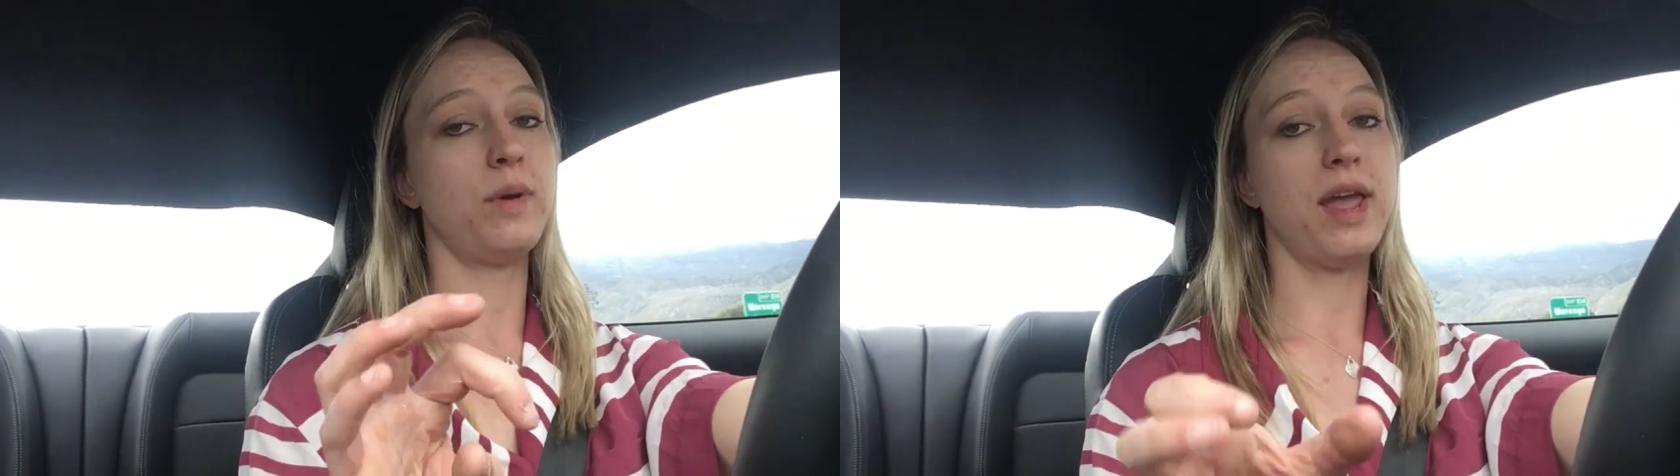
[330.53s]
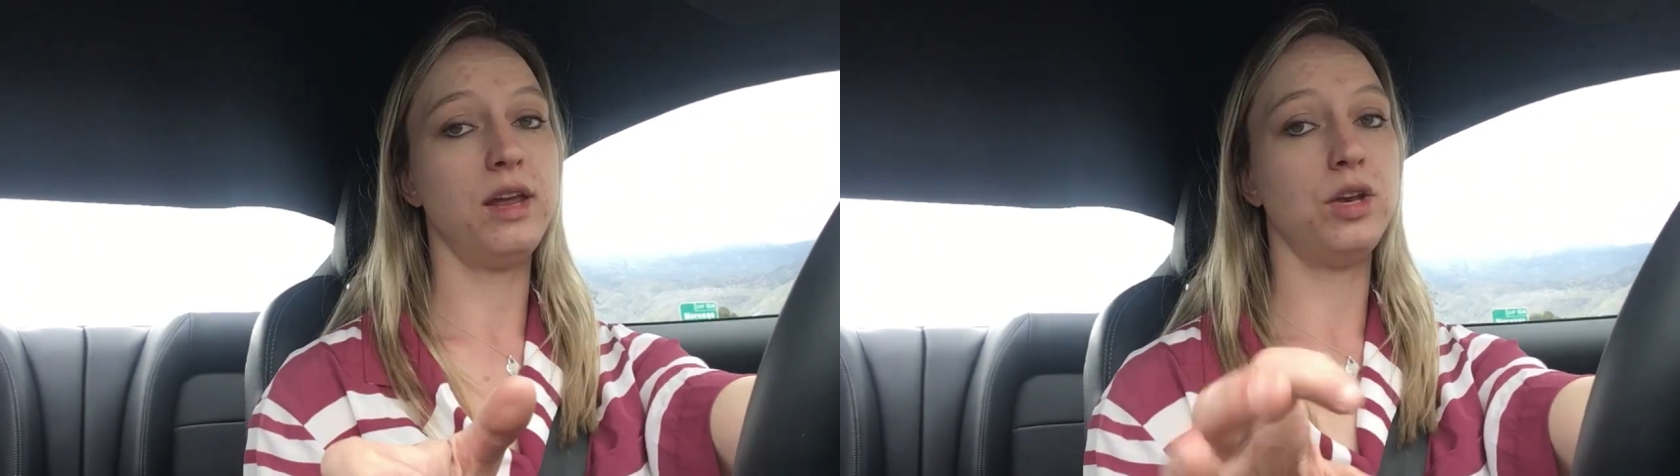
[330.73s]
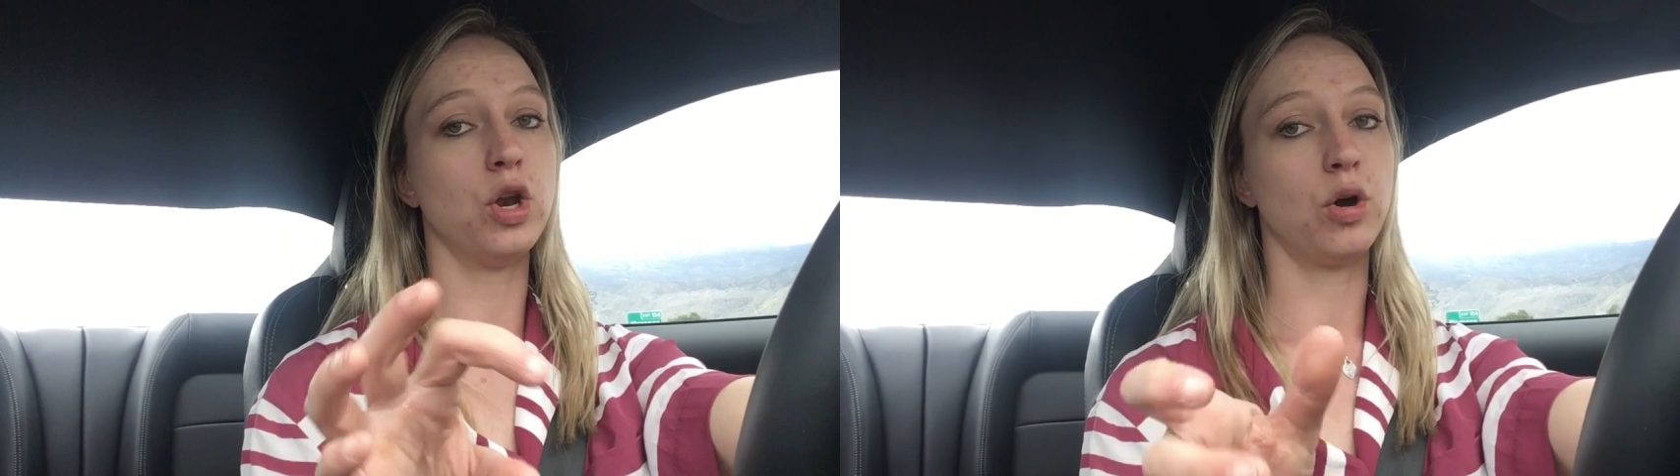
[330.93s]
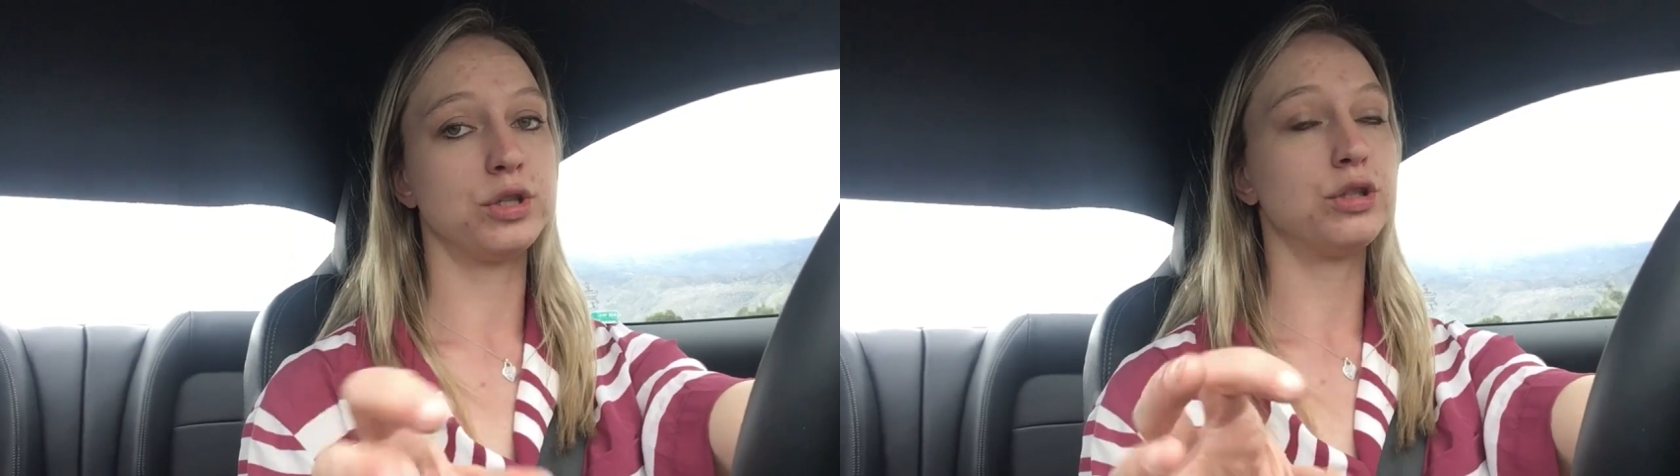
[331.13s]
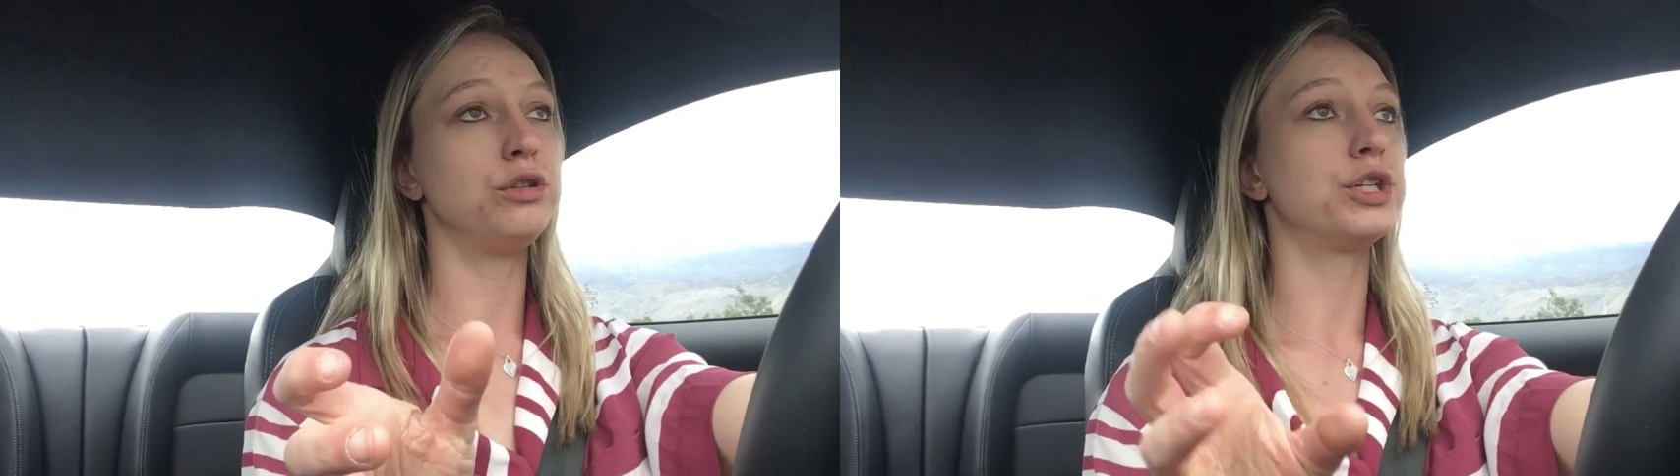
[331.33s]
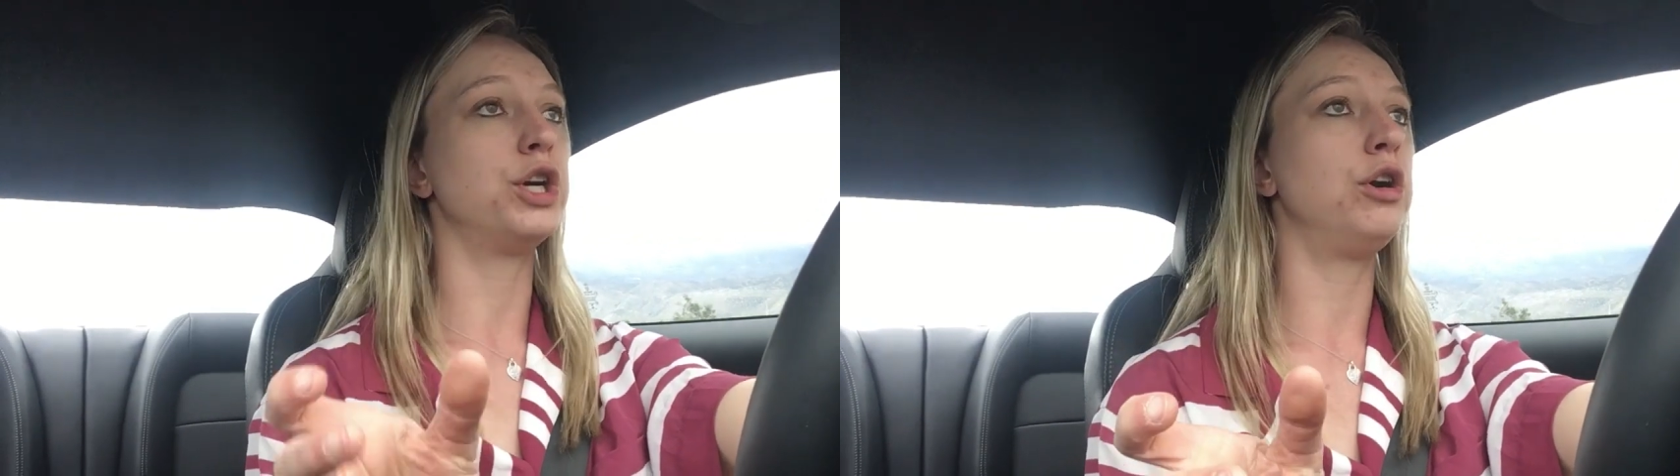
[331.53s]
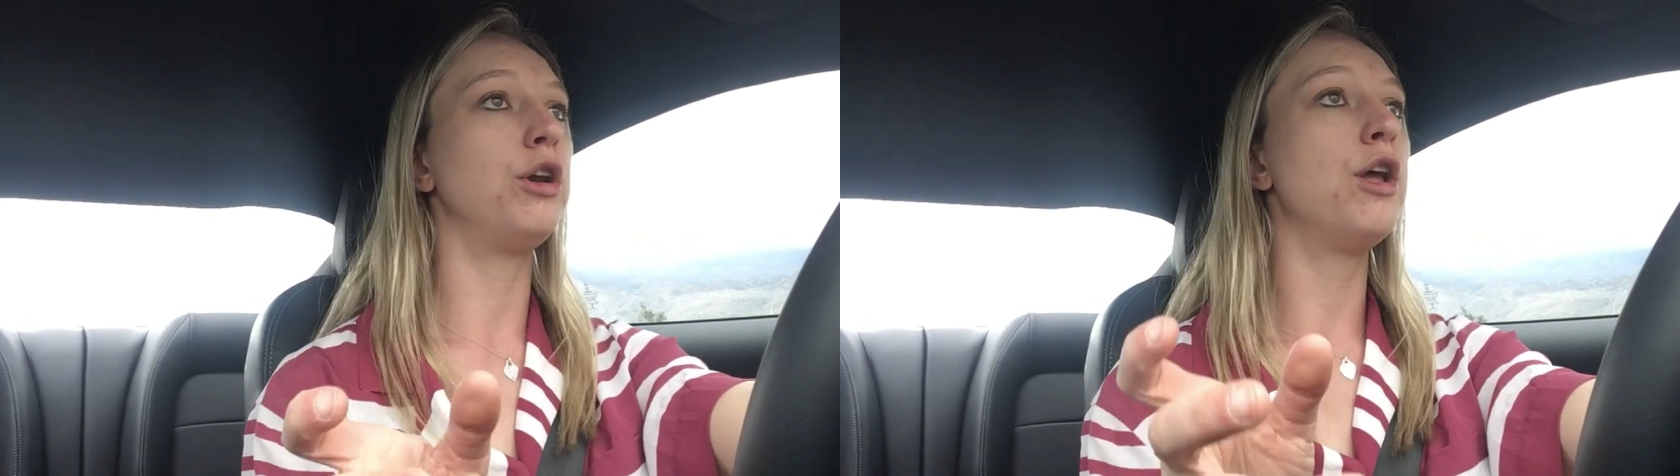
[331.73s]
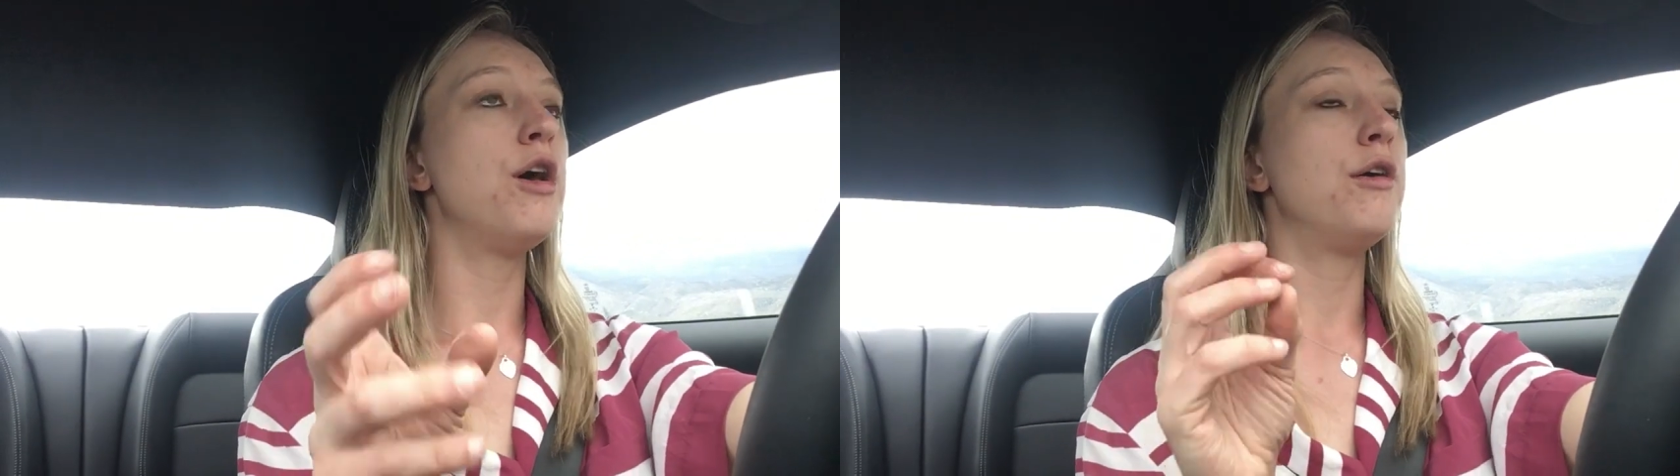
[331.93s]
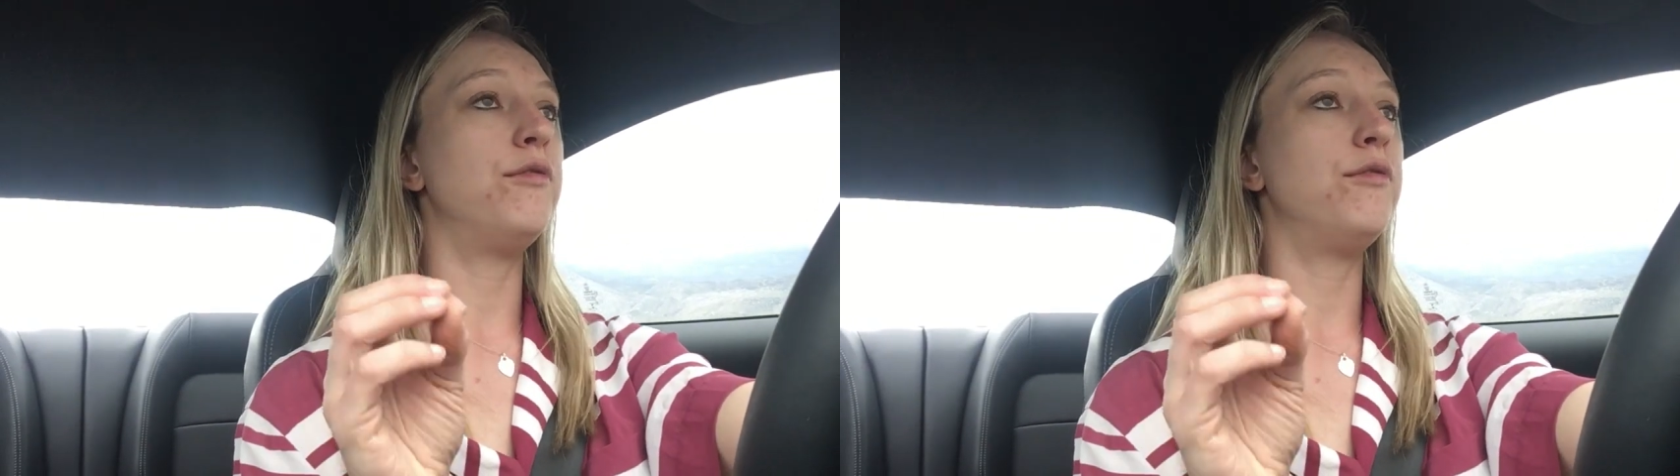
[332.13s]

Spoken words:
a nozzle turn